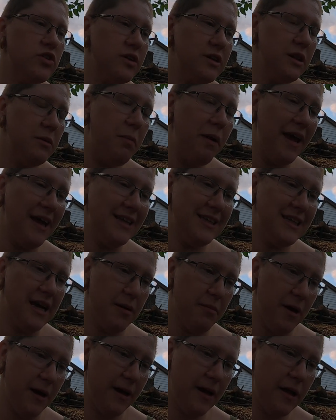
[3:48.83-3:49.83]
during the
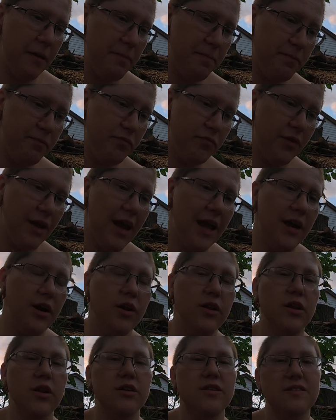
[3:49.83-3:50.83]
pandemic, and
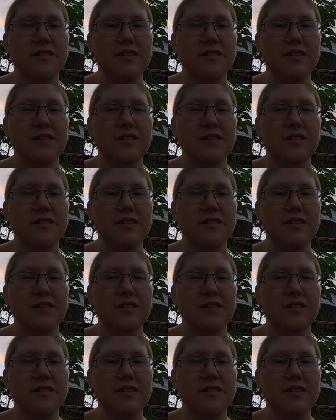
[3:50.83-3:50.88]
on the